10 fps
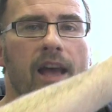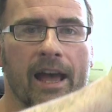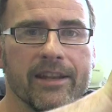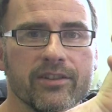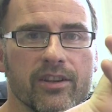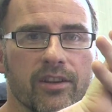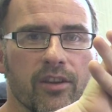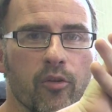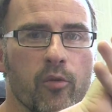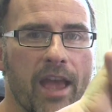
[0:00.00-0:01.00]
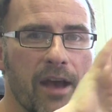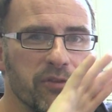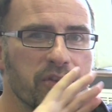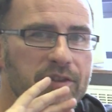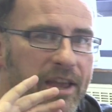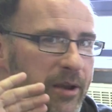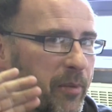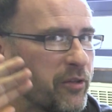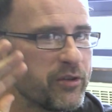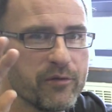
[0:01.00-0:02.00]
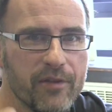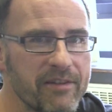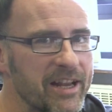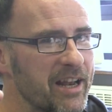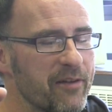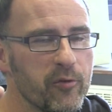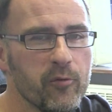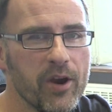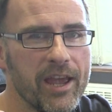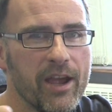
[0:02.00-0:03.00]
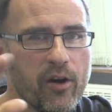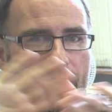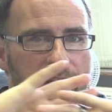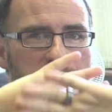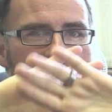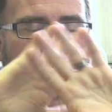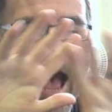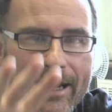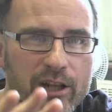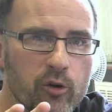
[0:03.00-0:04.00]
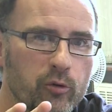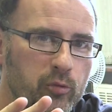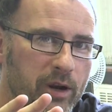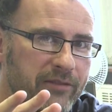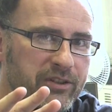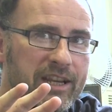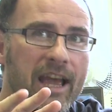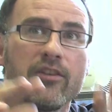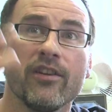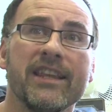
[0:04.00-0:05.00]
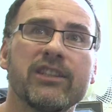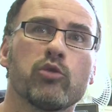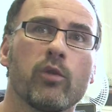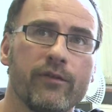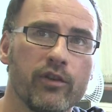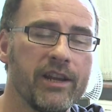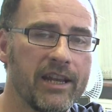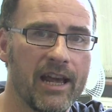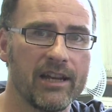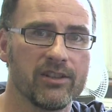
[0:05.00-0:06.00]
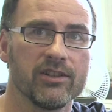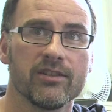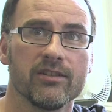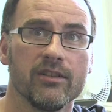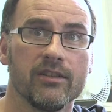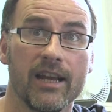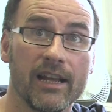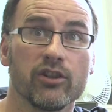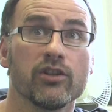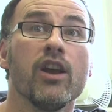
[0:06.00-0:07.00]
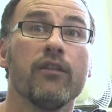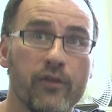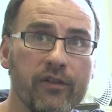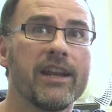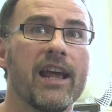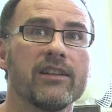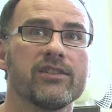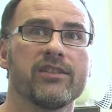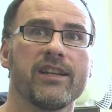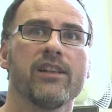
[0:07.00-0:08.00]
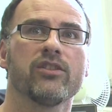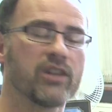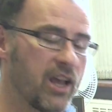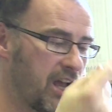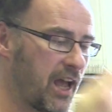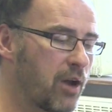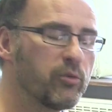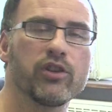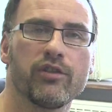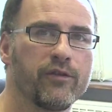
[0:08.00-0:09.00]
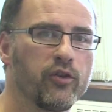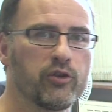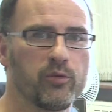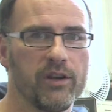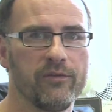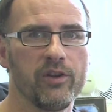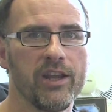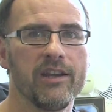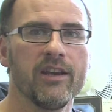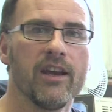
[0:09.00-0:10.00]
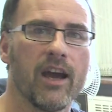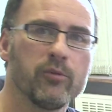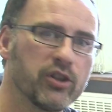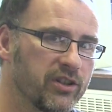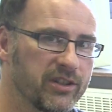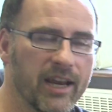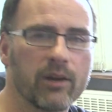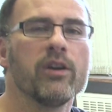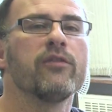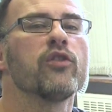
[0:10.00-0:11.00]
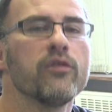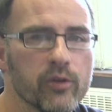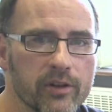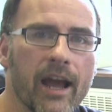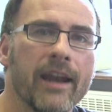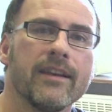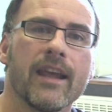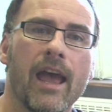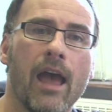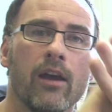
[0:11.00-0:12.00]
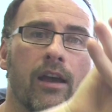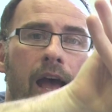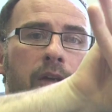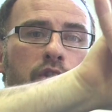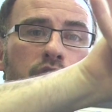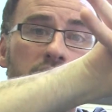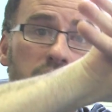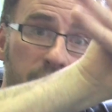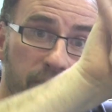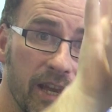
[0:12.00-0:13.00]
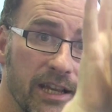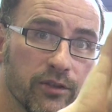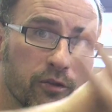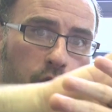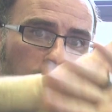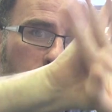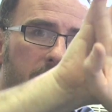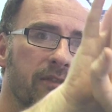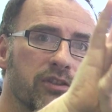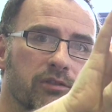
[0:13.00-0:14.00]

And we have to think about, and there's a very clever way of actually adding those waves together. And this is what Fourier analysis tells us. Fourier analysis tells us how much of the first wave you need, how much of the second wave, third, fourth, and uh, how you change the phase of those waves,